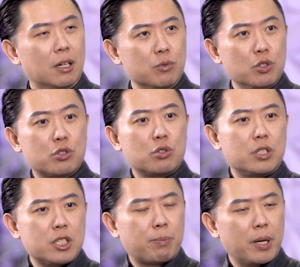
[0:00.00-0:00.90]
Used to
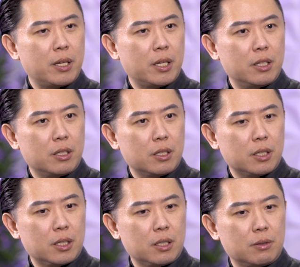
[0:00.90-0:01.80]
display in
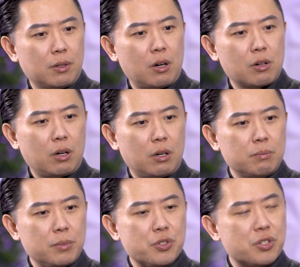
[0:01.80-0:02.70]
the Hong
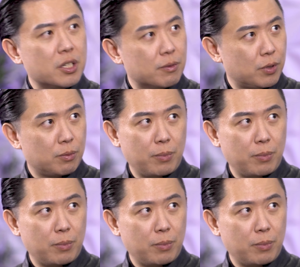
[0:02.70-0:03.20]
Kong Museum for